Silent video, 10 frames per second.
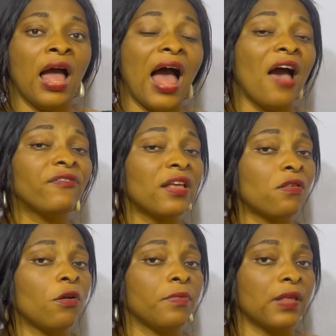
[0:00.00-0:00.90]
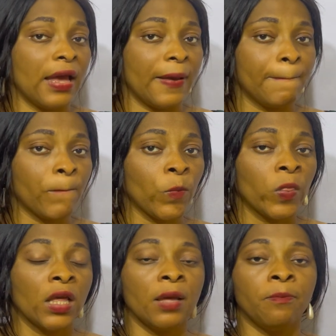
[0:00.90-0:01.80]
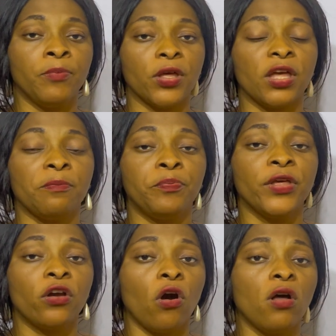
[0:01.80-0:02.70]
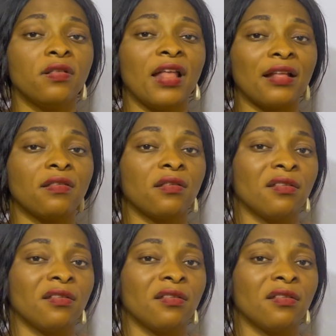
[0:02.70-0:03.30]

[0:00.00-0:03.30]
After some time, because that